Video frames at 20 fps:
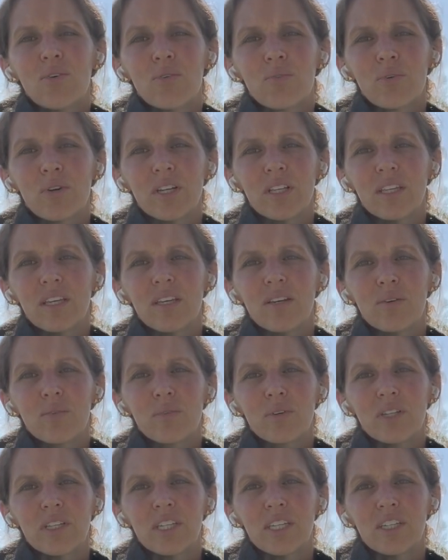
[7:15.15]
Really,
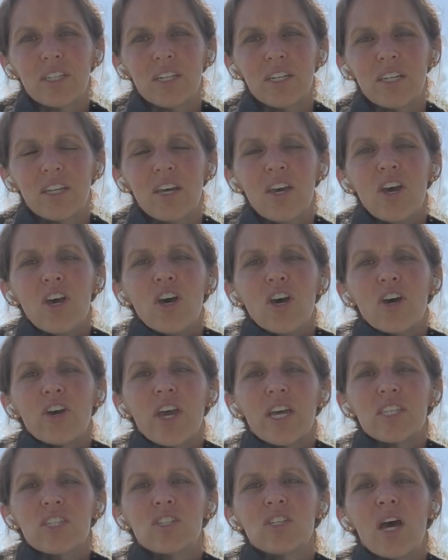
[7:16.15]
really good.
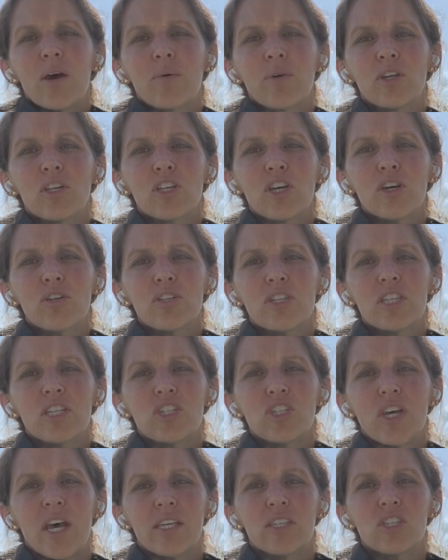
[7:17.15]
Okay, so now we're gonna go to the
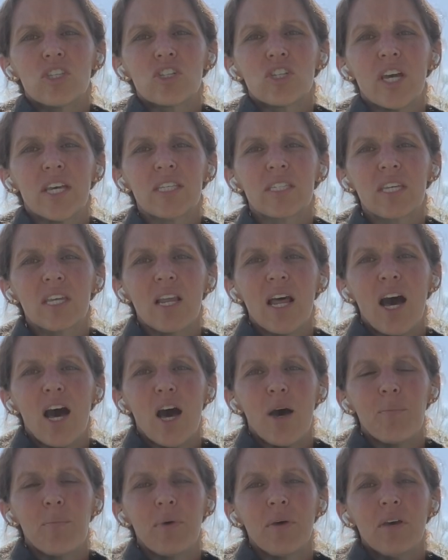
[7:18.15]
chest, chest and
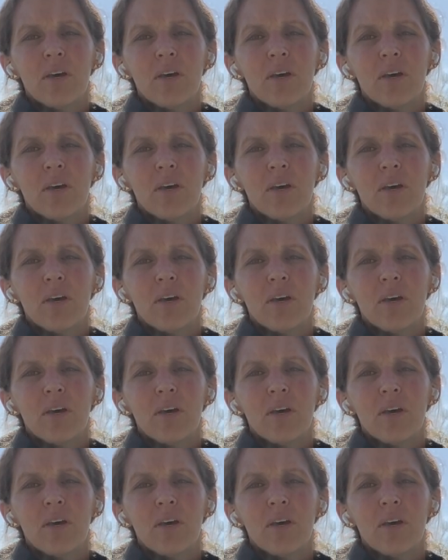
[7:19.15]
up.